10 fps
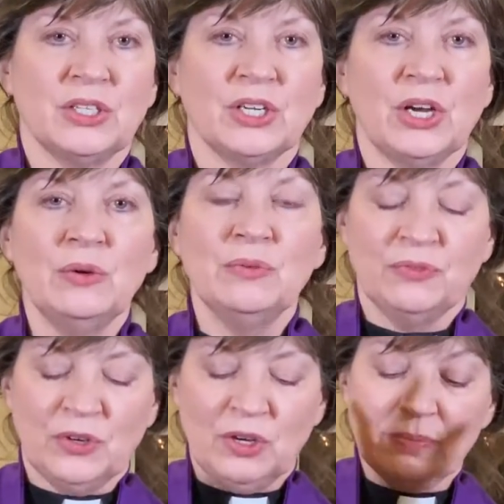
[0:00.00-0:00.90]
to go
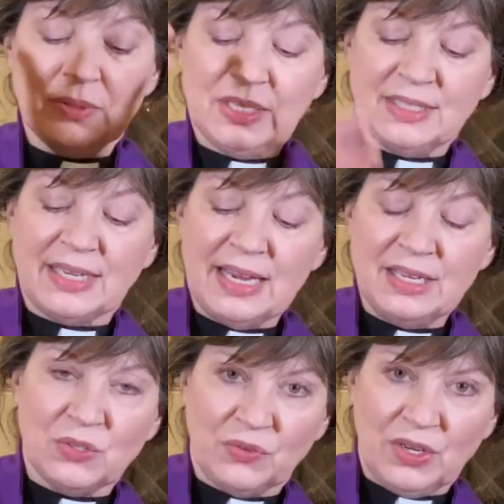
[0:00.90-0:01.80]
from
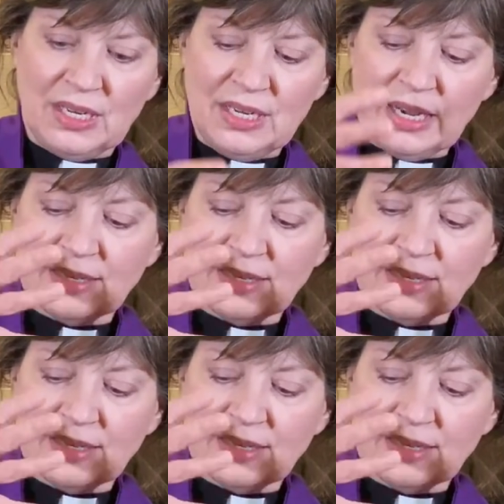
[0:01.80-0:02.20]
today's reading,